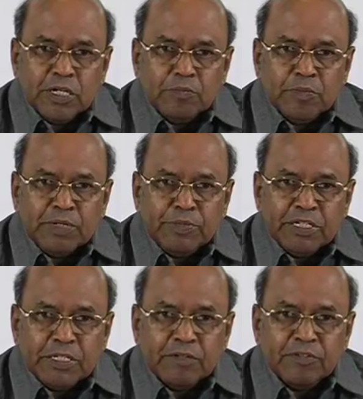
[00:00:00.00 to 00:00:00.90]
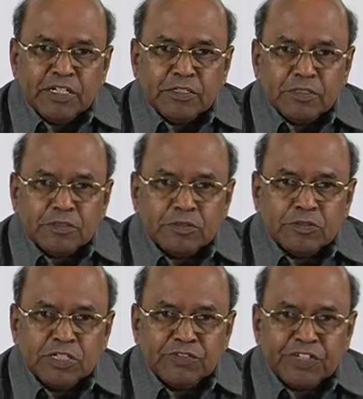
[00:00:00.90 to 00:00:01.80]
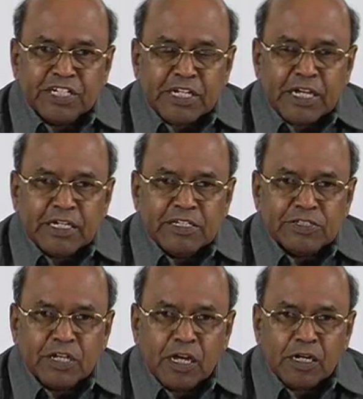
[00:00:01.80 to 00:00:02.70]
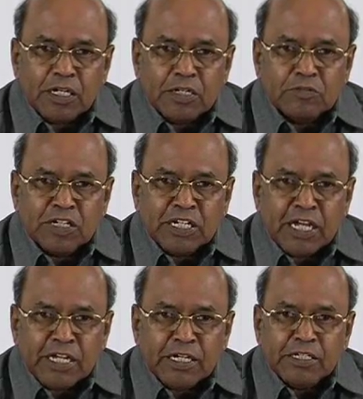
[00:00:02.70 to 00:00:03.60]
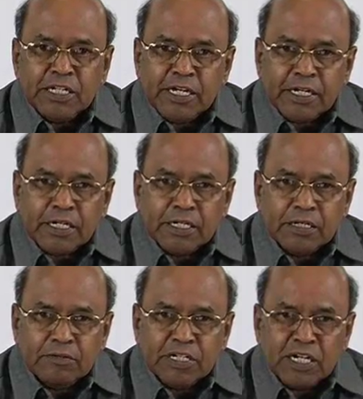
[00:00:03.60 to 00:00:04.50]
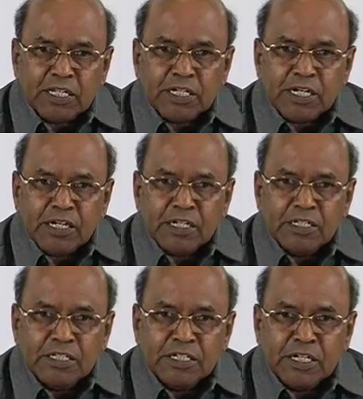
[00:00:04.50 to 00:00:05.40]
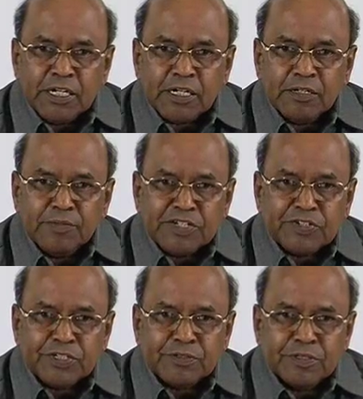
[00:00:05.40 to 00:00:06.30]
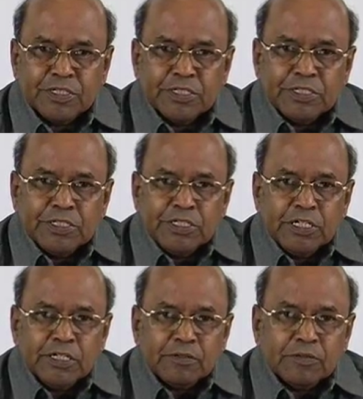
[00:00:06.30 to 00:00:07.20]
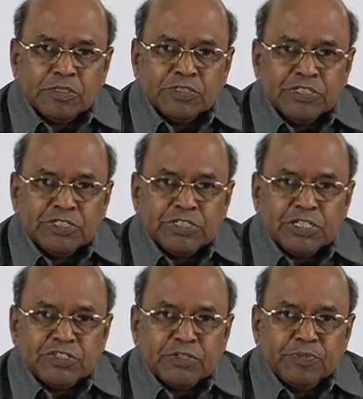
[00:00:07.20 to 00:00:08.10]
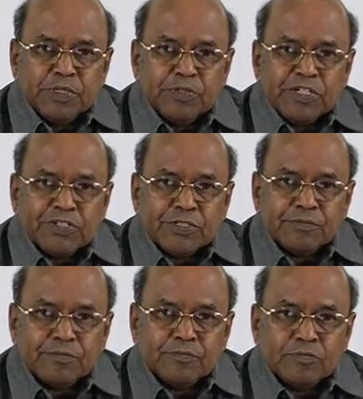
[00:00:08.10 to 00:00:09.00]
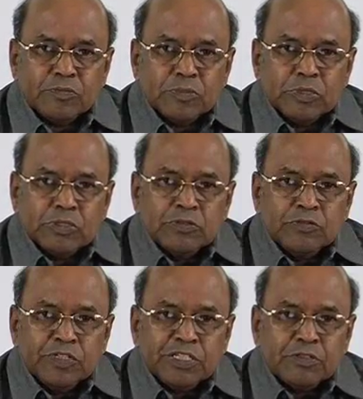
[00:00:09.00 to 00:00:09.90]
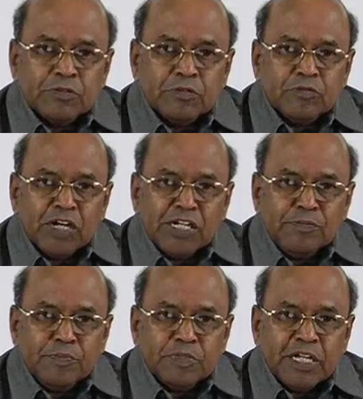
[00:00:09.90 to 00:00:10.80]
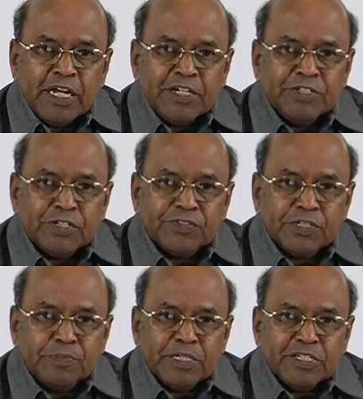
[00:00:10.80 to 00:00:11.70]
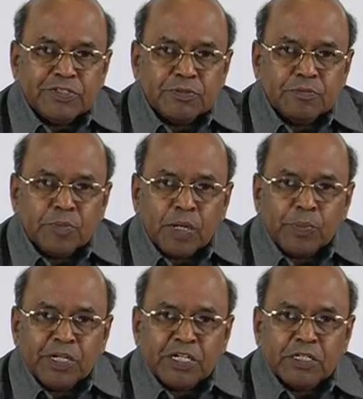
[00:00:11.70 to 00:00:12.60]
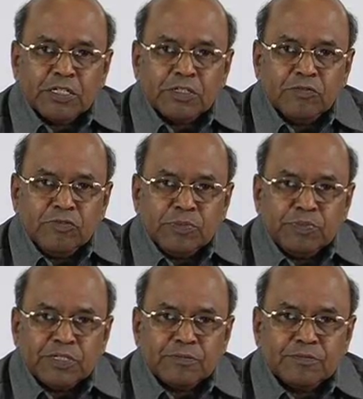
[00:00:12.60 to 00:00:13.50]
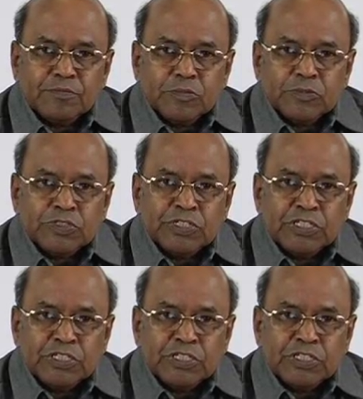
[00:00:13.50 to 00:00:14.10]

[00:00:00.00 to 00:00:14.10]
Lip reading: maybe given 2 different angles or one angle directly given, another angle indirectly mentioned. Here this is the simple position with one edge of the base perpendicular to VP. So